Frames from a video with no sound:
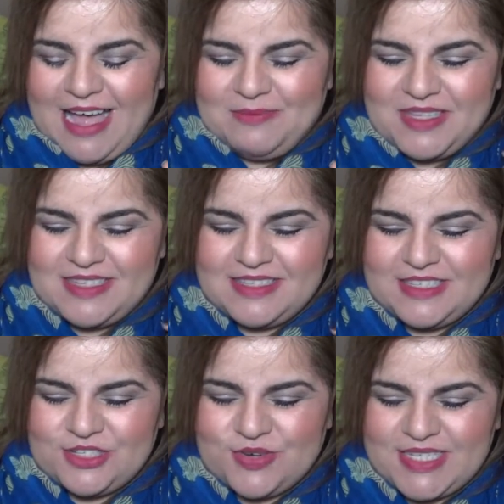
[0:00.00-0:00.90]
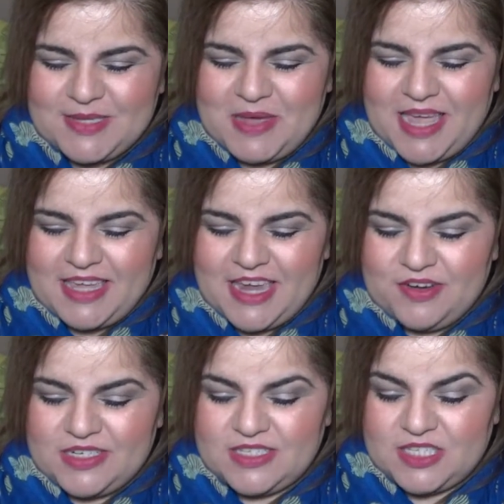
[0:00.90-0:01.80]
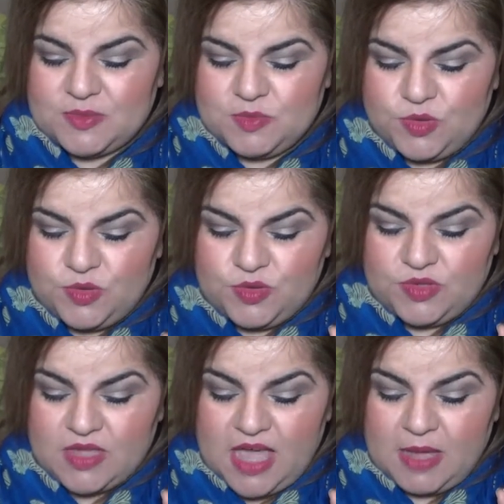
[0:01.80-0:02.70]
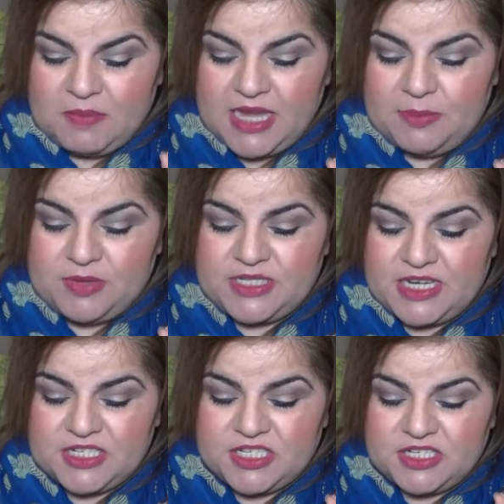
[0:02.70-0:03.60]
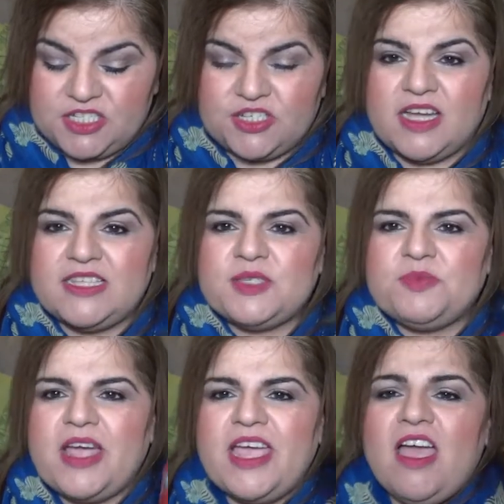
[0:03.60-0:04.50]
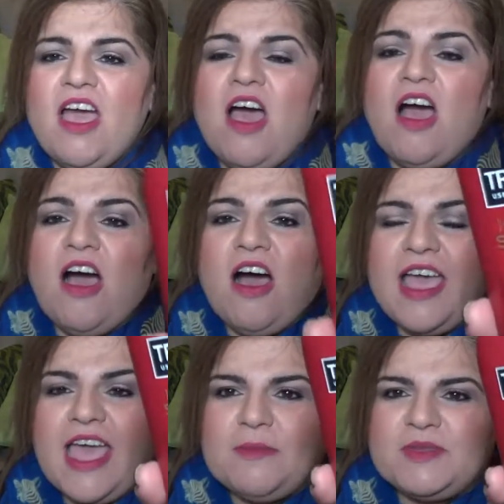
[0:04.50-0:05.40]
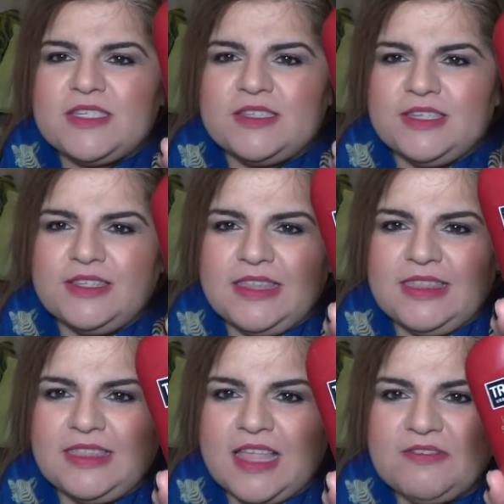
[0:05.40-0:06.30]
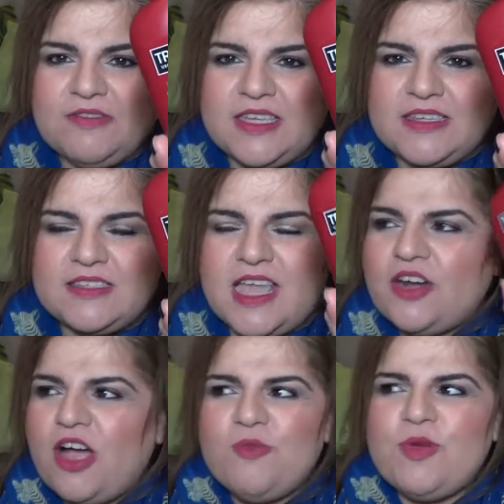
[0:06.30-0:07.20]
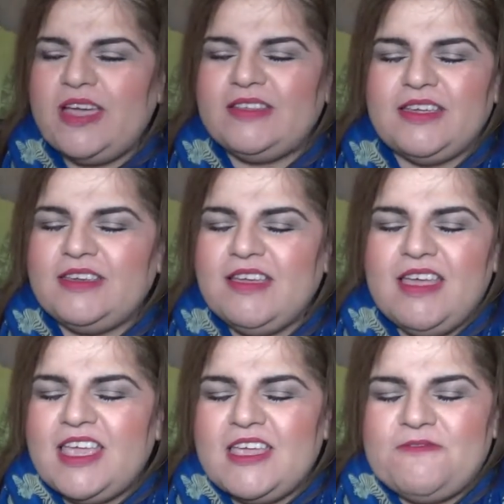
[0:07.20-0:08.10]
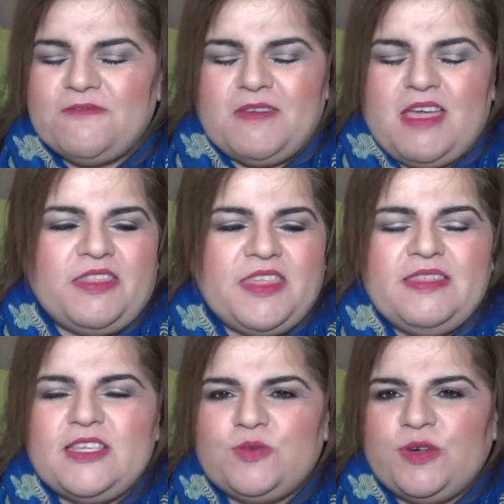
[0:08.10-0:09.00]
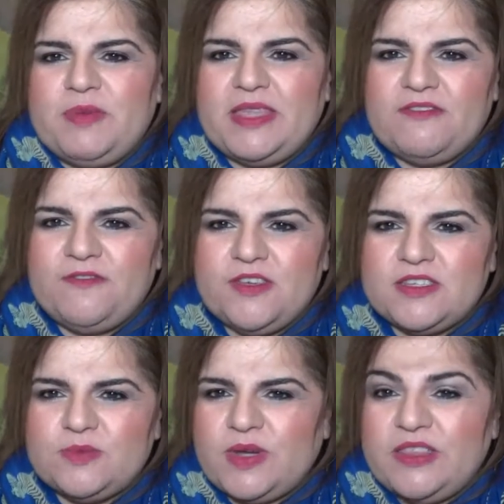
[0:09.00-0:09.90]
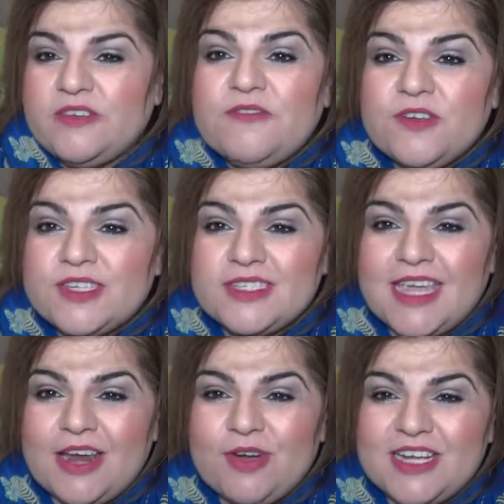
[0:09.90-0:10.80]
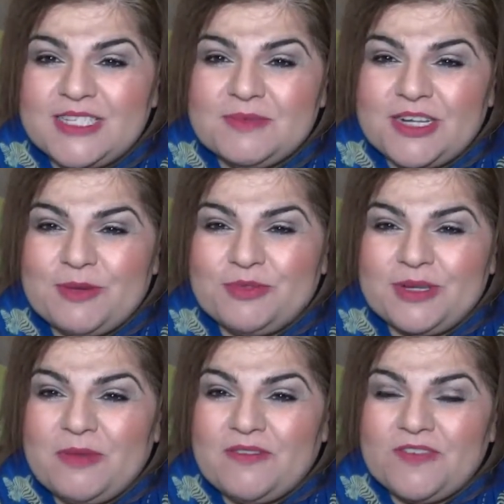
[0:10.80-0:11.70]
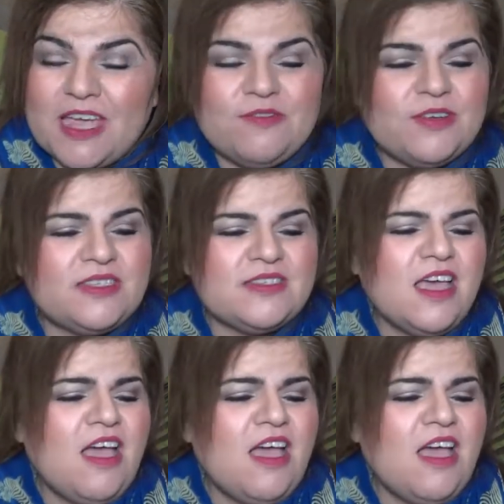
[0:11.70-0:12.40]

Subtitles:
This is the Tresemme Keratin Smooth Heat Protection Shine Spray. I absolutely love this, and I think this would have been one of the first hair items that I put in my favourites.